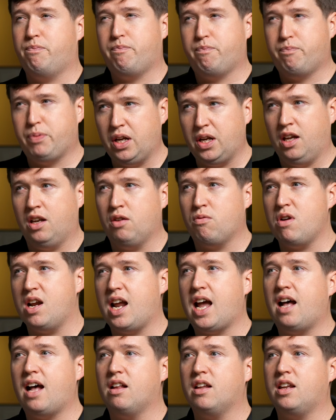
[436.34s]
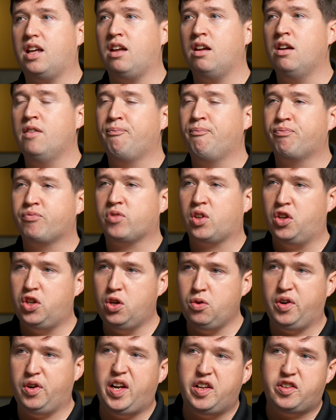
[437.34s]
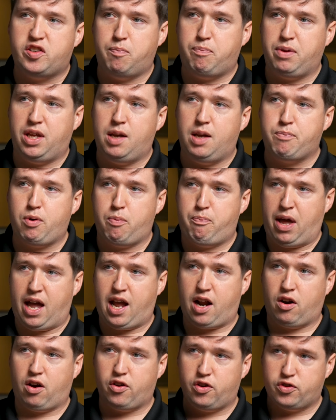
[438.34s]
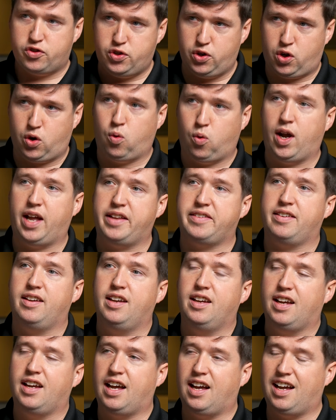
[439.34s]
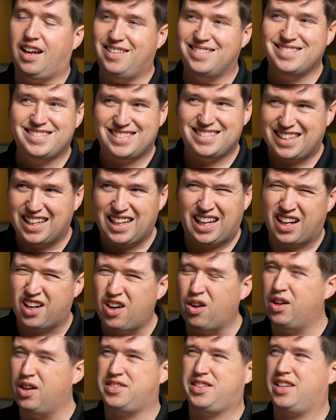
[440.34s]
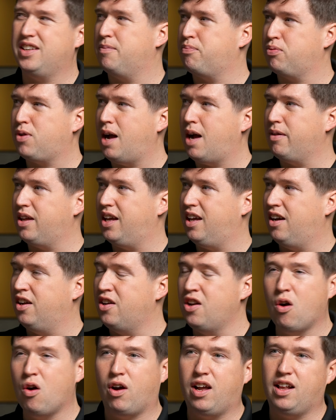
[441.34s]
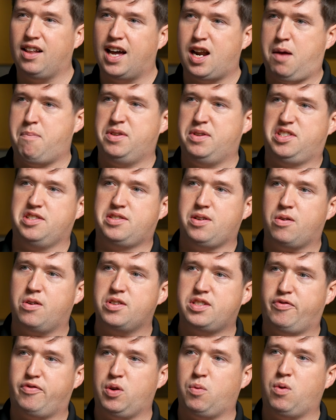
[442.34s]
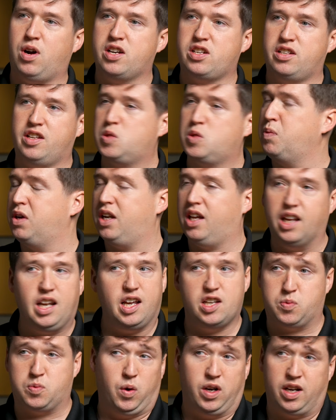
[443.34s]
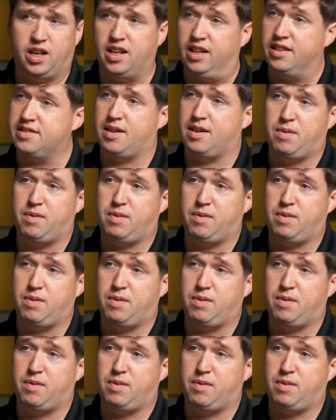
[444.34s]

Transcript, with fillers: But in reality, you need to be prepared to quit. I know that's gonna probably annoy a lot of business owners if they're watching this, but it is what it is.